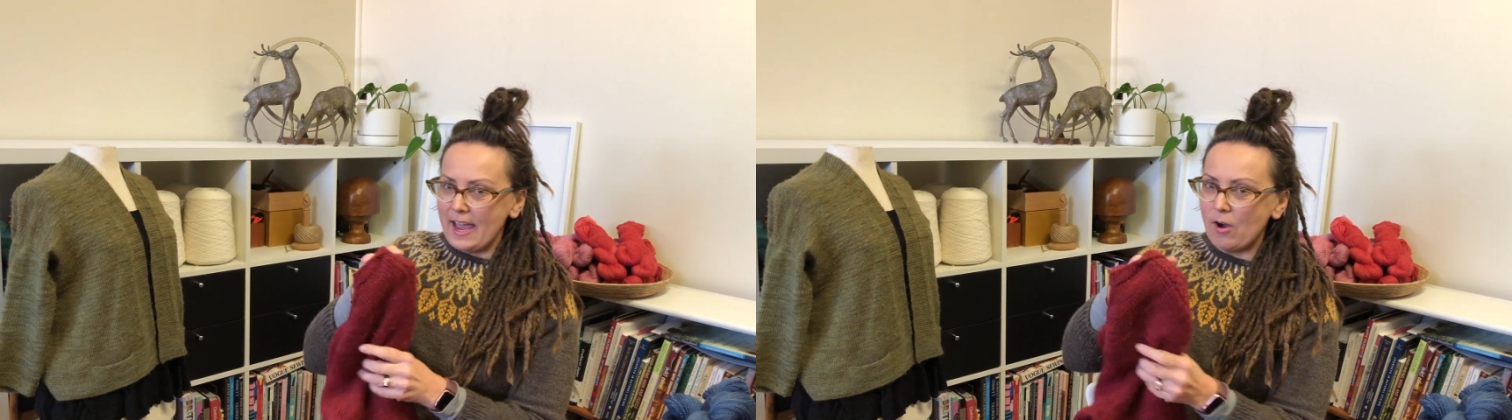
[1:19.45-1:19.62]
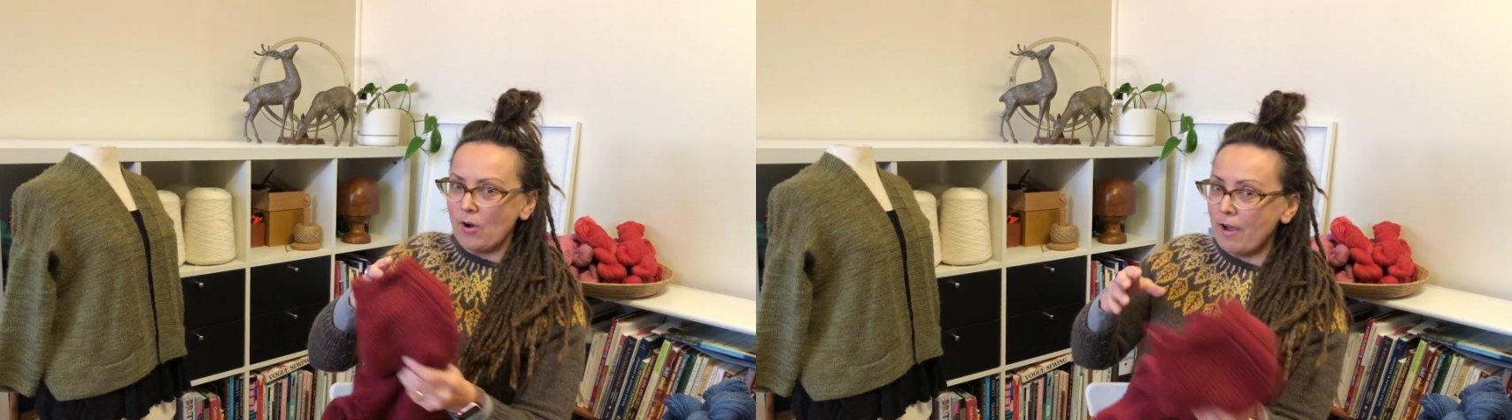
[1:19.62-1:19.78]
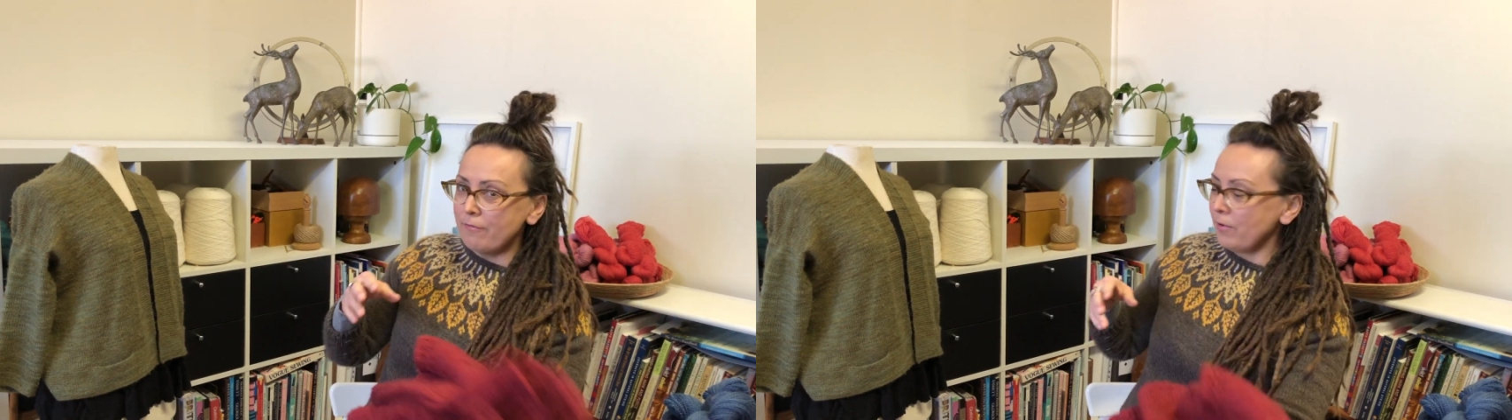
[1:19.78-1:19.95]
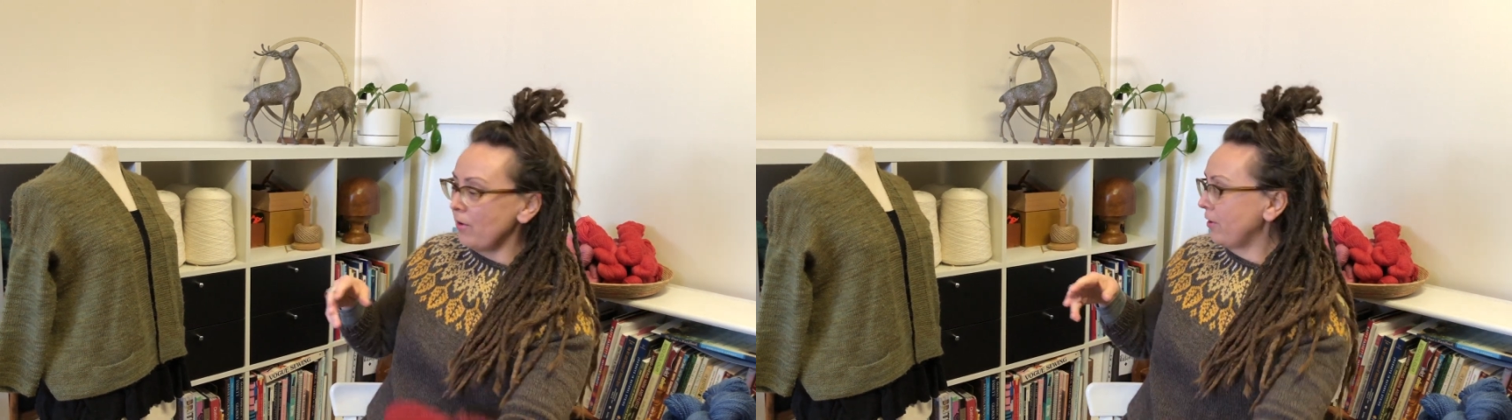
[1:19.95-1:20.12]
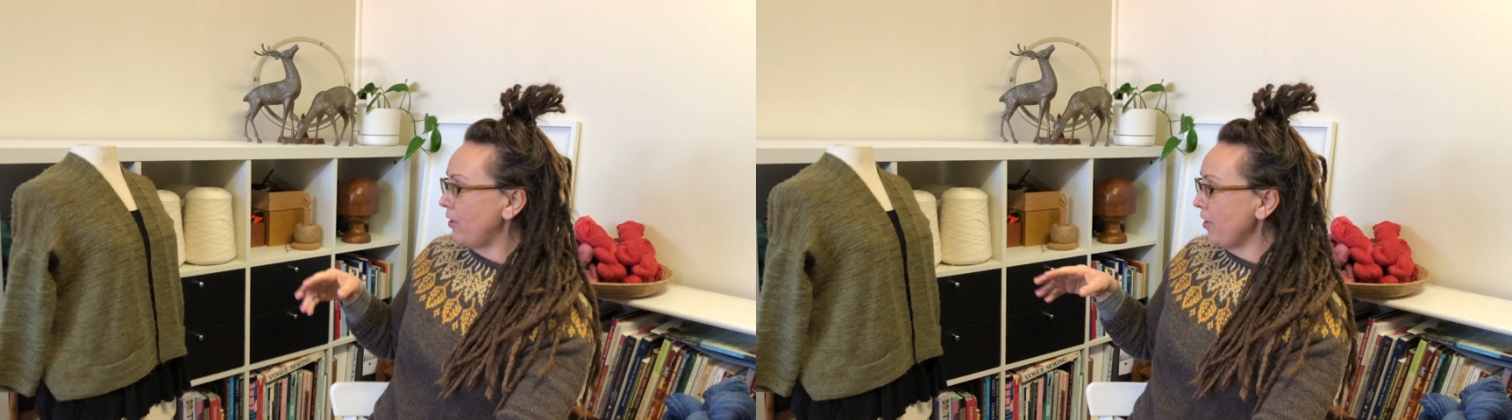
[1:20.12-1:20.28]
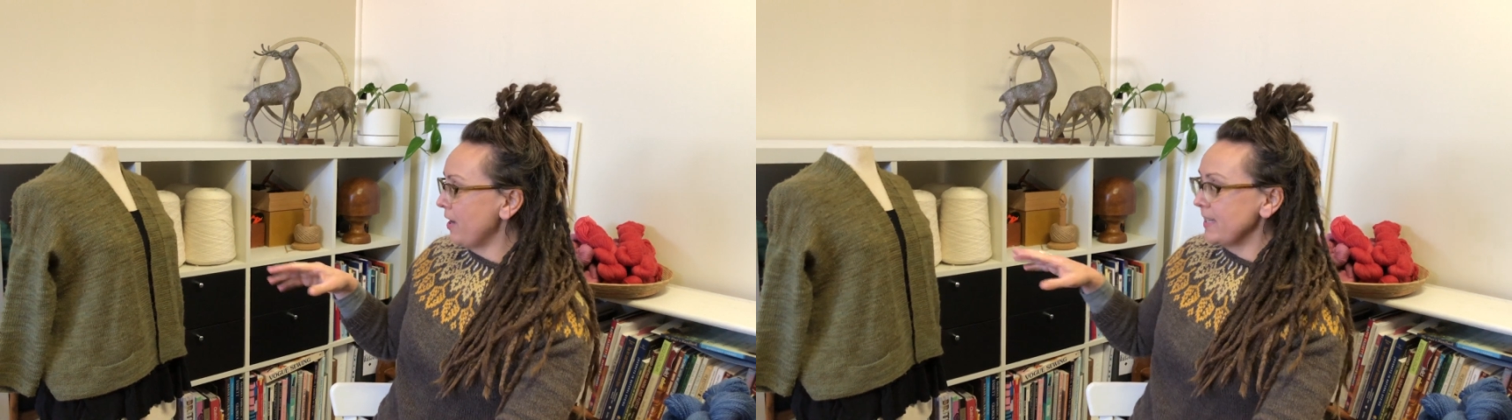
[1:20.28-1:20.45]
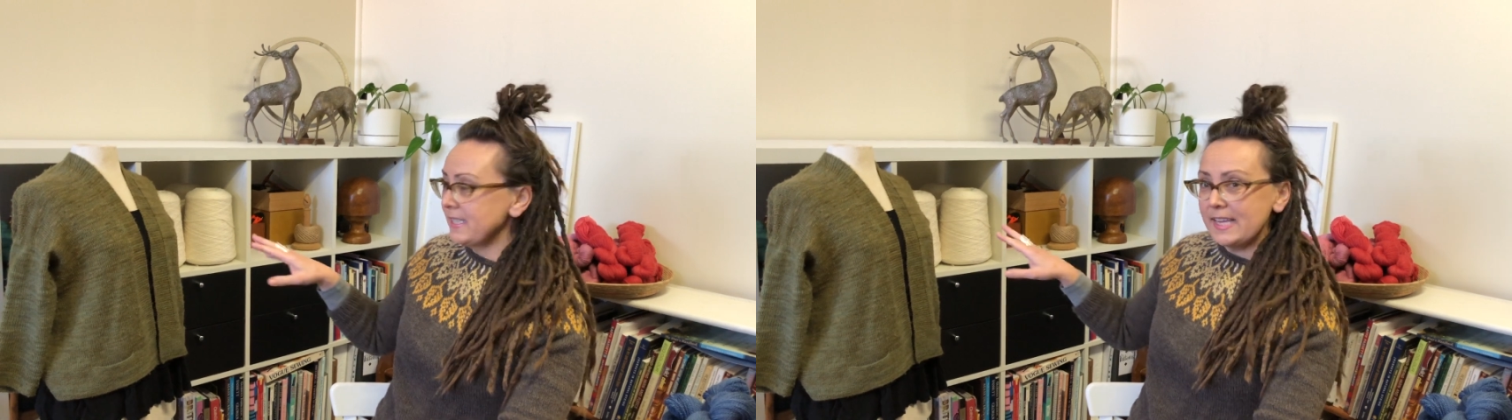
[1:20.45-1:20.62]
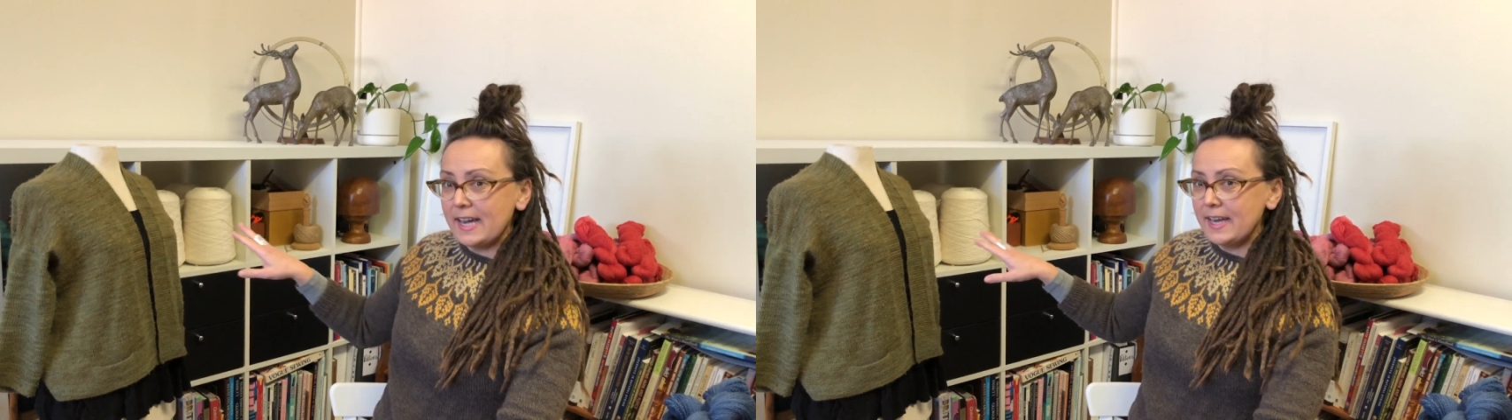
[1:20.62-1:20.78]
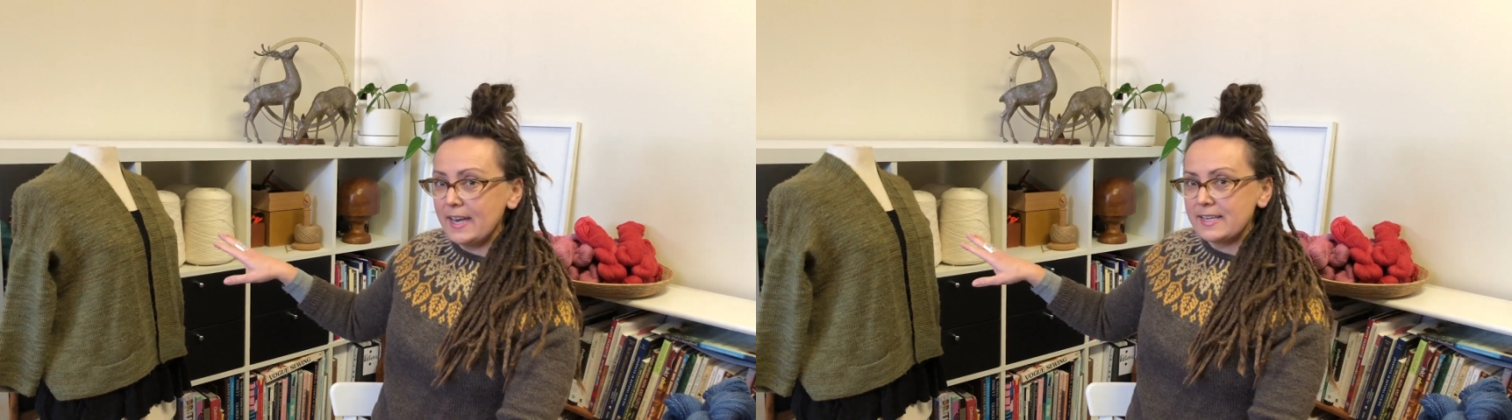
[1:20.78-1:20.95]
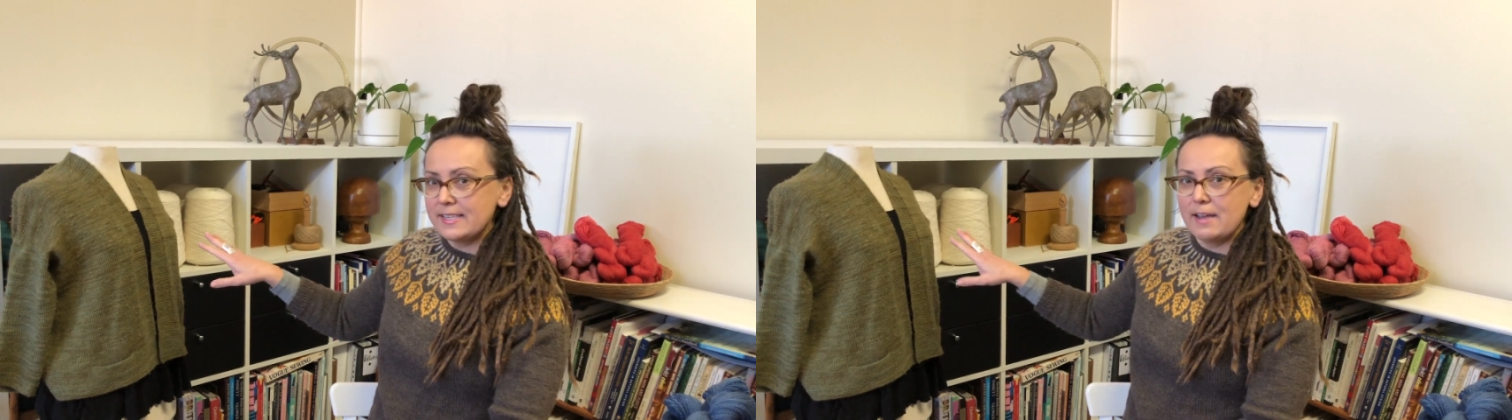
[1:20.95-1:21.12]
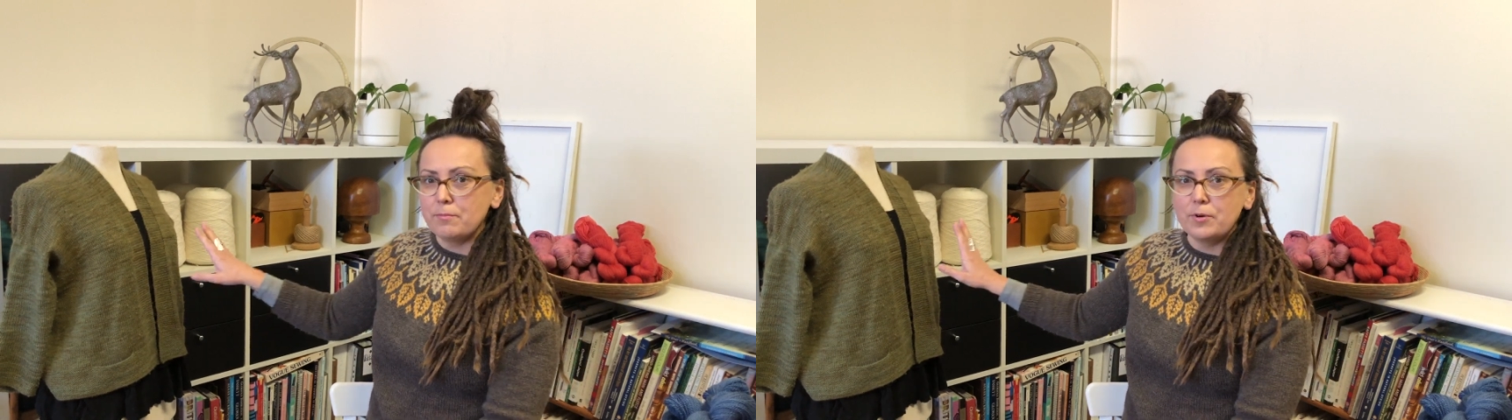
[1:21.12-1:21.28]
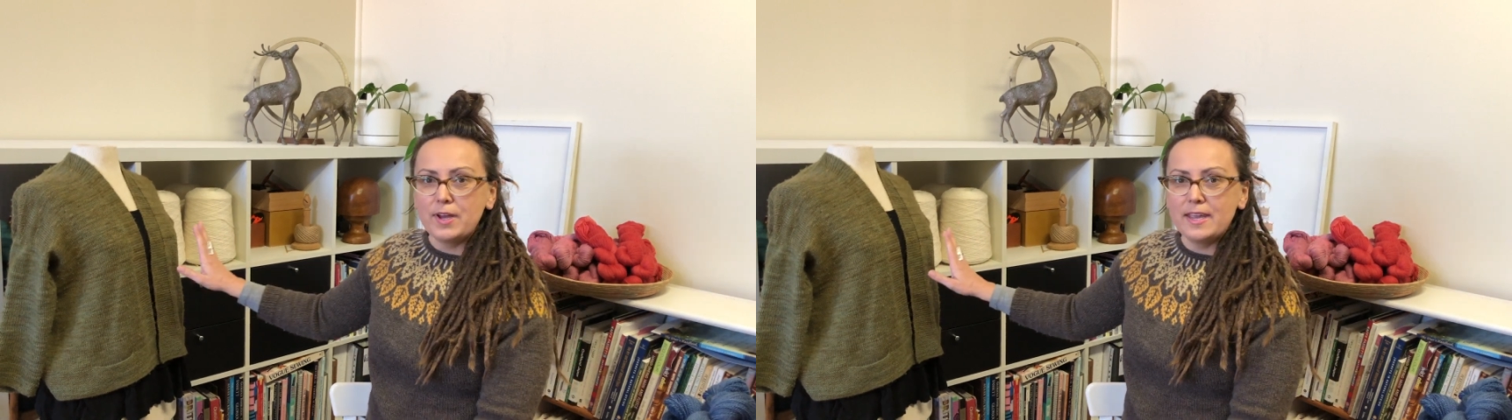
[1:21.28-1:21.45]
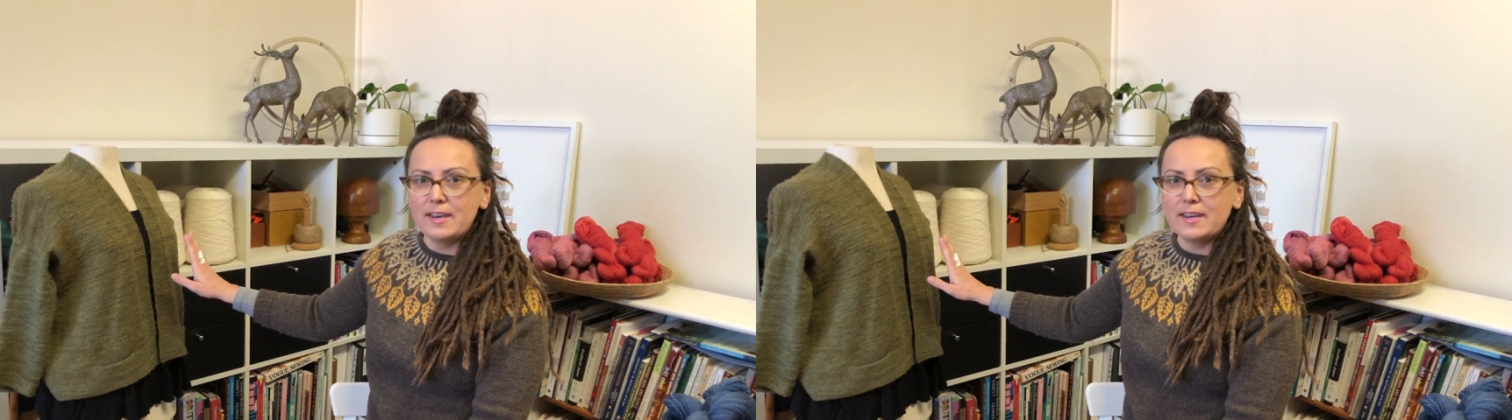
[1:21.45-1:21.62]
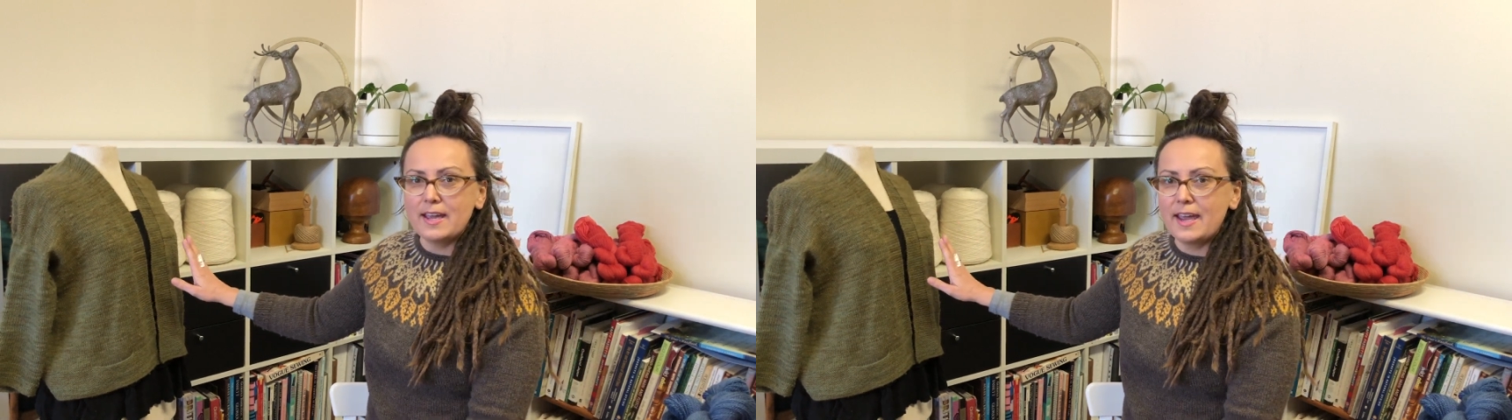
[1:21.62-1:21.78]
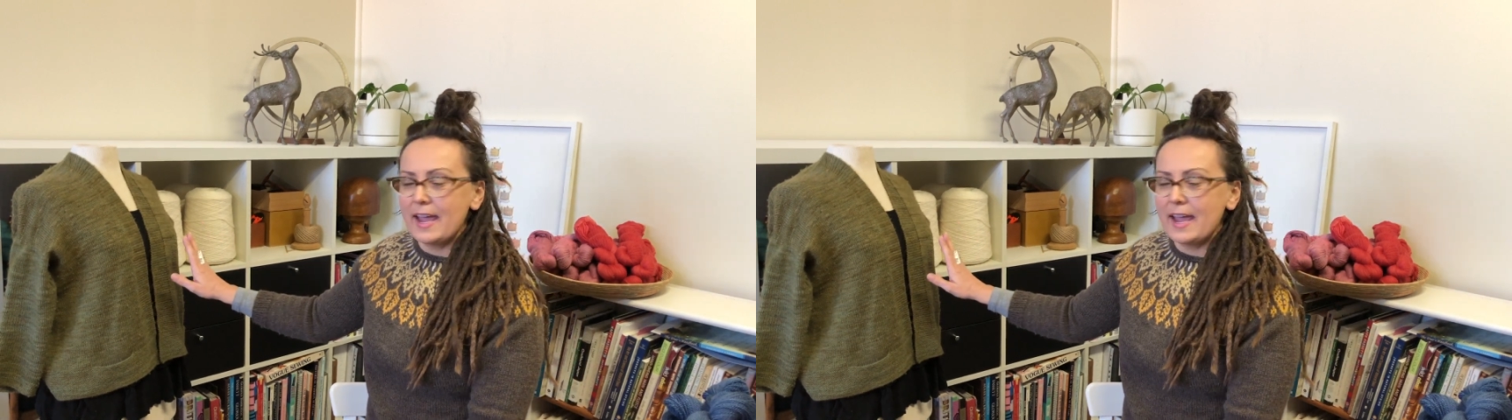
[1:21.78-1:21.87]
I've got a second example here today,